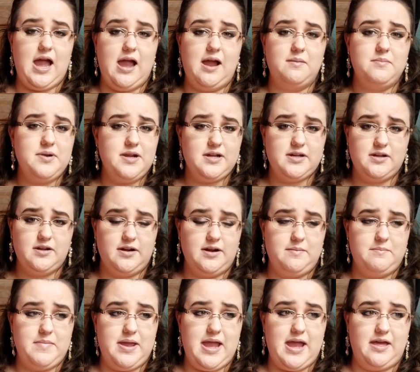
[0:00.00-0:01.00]
I'm not good
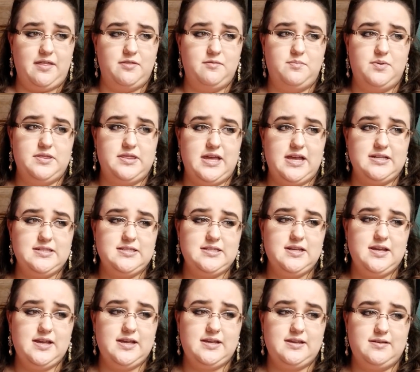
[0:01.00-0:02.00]
at math, but that's
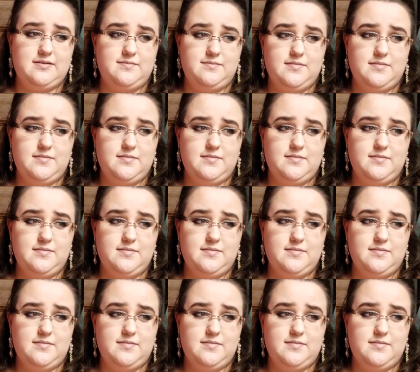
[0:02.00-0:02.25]
like